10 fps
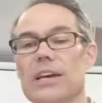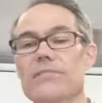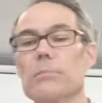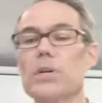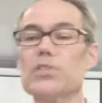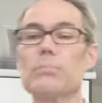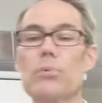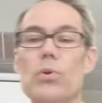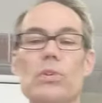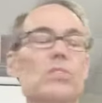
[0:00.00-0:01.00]
life, the most
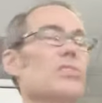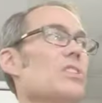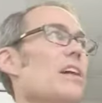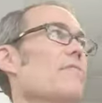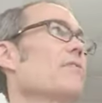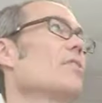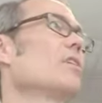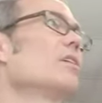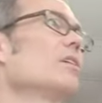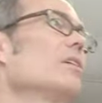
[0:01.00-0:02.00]
important stuff,
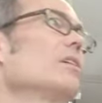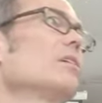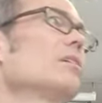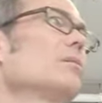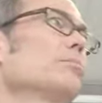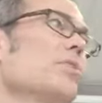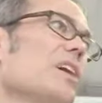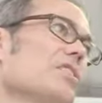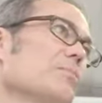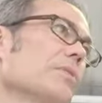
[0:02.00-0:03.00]

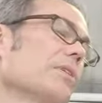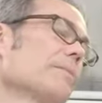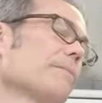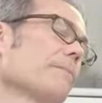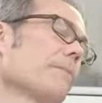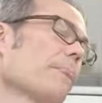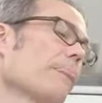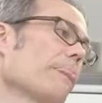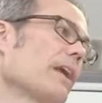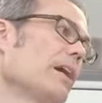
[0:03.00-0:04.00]
prosper.
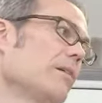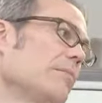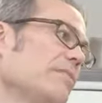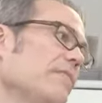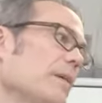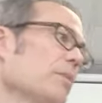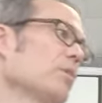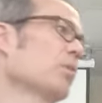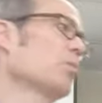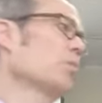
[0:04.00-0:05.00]
My family
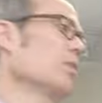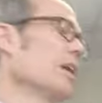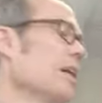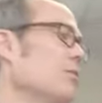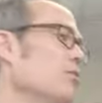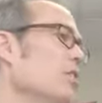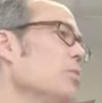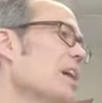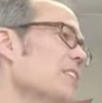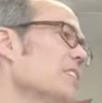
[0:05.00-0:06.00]
were
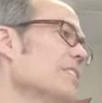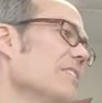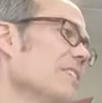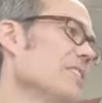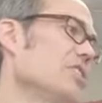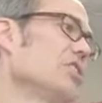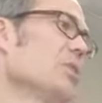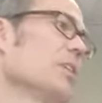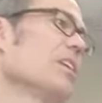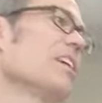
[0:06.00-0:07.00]
rewatching the
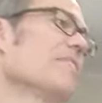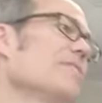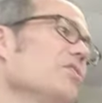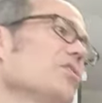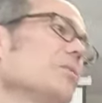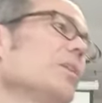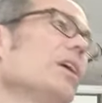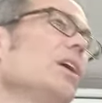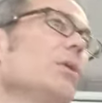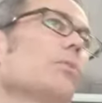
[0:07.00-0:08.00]
show The Office, and
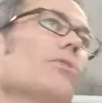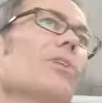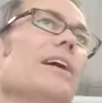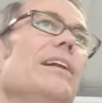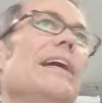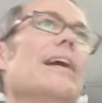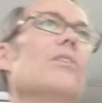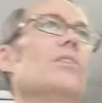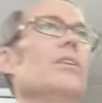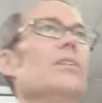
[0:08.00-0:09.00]
we're right
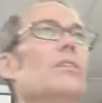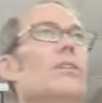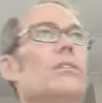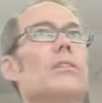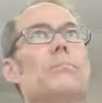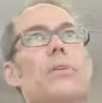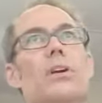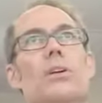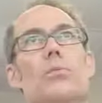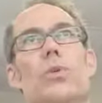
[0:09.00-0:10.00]
now in the
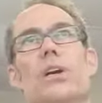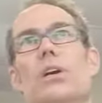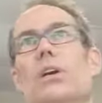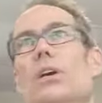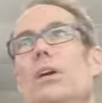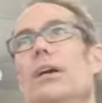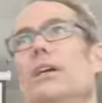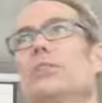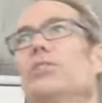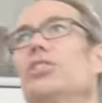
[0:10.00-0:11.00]
part where
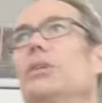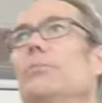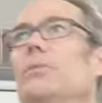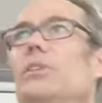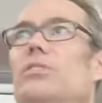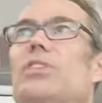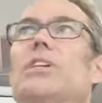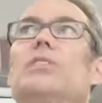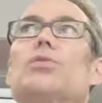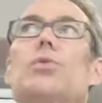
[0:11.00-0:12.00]
Jim, it's
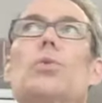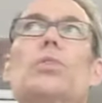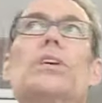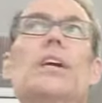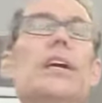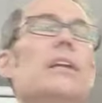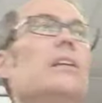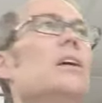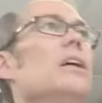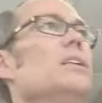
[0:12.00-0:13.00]
getting toward the end,
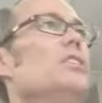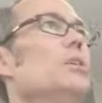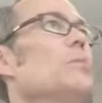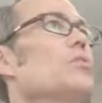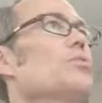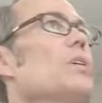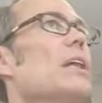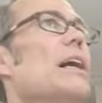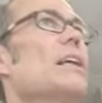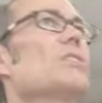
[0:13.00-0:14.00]
and Jim has
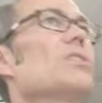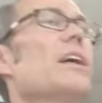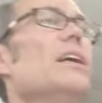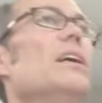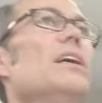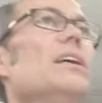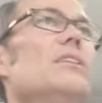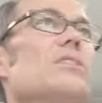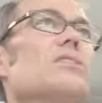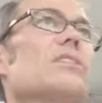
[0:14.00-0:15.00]
realized that
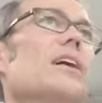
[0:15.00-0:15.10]
his